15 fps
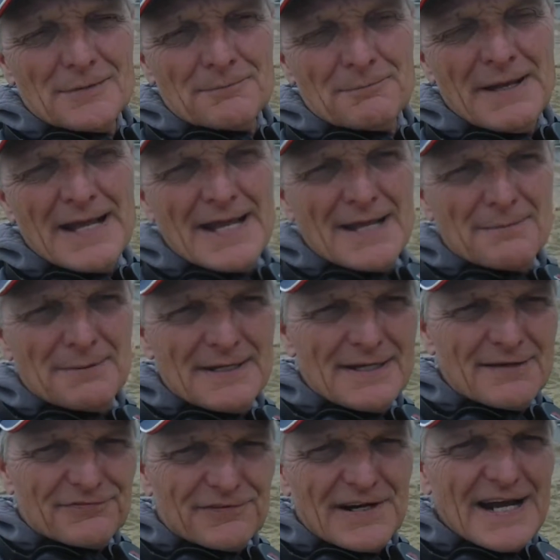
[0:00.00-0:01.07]

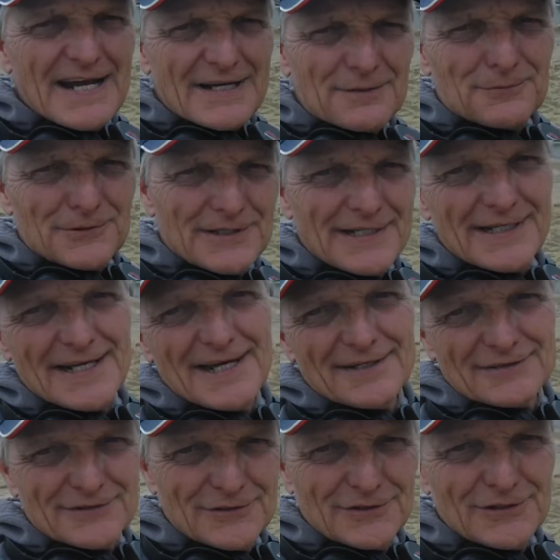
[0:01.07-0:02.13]
maybe Friday we'll head
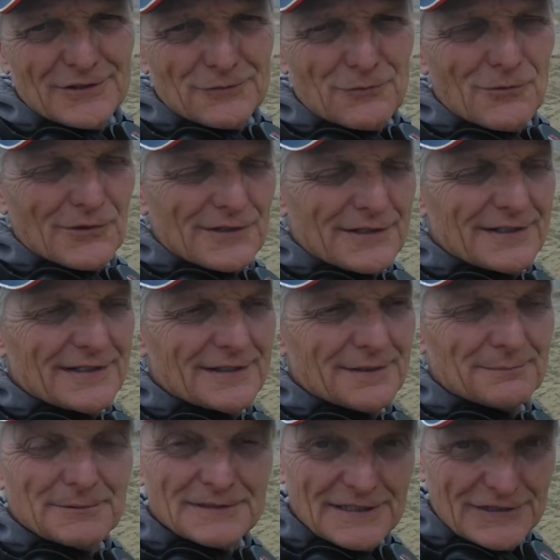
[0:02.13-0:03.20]
out to in the water
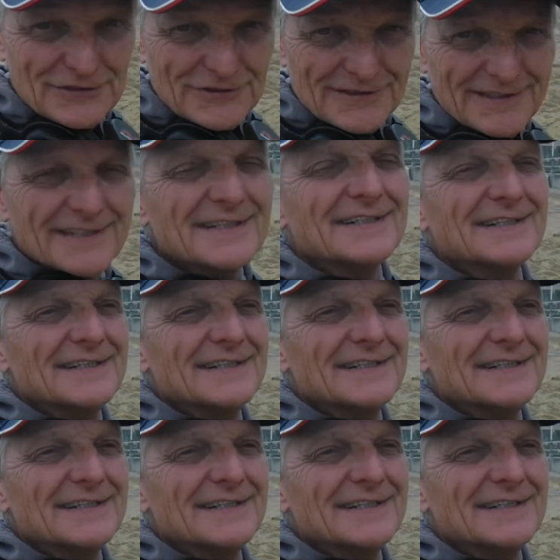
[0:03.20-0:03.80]
potentially.